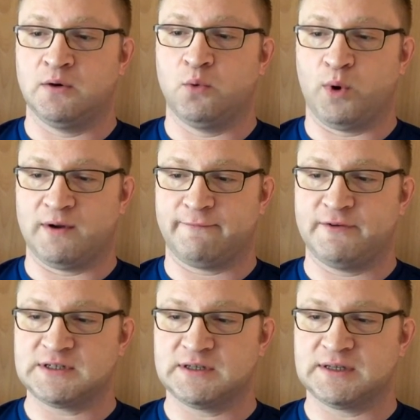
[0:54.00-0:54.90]
What
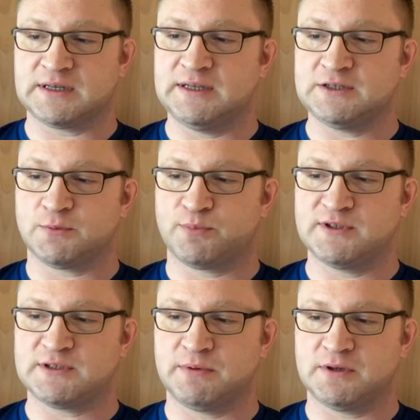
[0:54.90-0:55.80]
physical techniques or
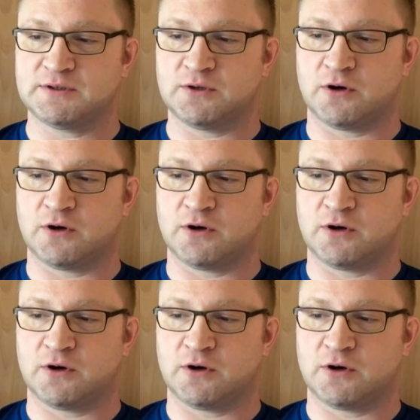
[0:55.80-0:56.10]
principles